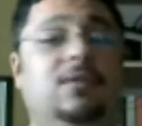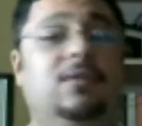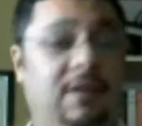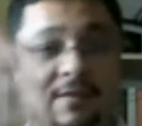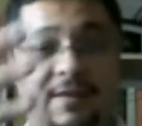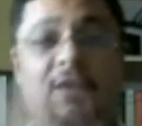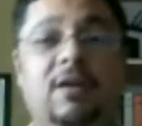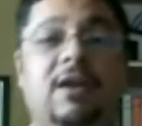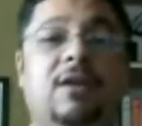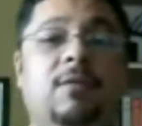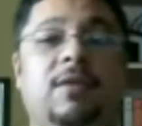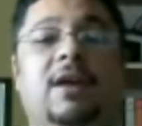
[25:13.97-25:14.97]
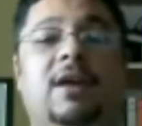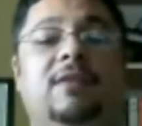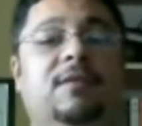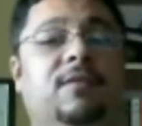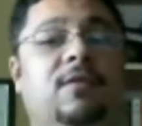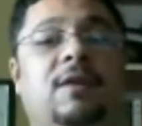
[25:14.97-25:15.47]
You can sell here with us
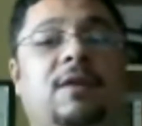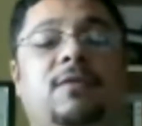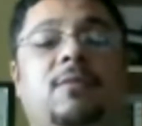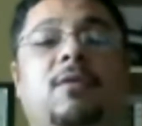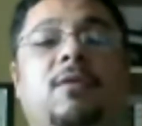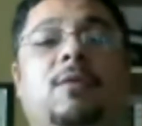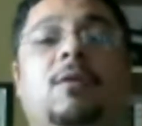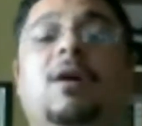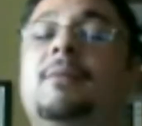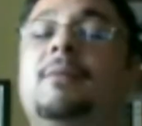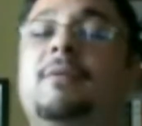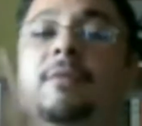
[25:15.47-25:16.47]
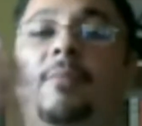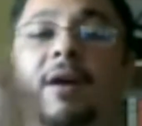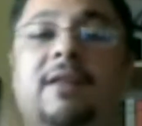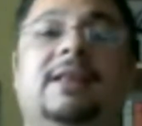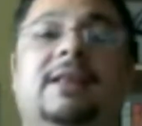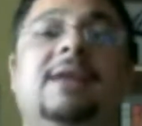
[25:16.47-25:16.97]
if you're more than welcome, if you're part
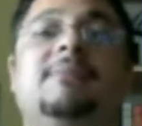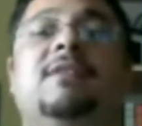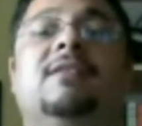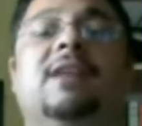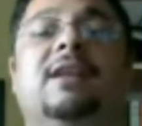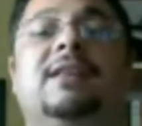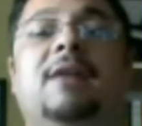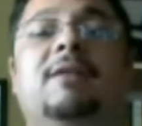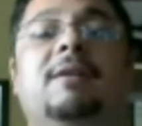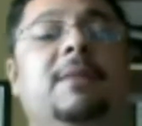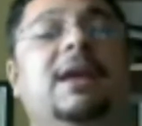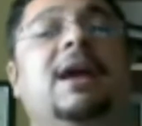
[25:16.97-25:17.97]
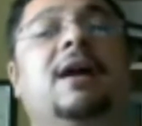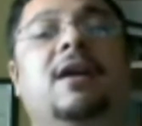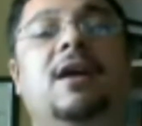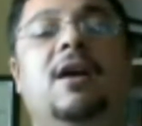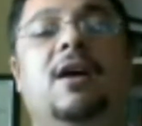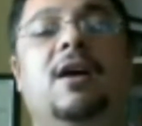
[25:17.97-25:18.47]
of the team, just like Taryn and Mia
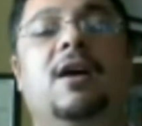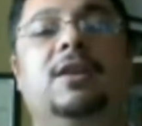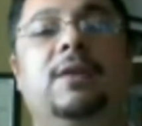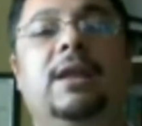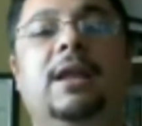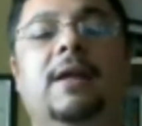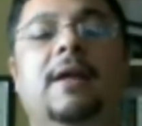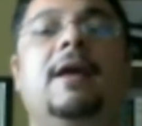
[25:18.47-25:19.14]
are doing.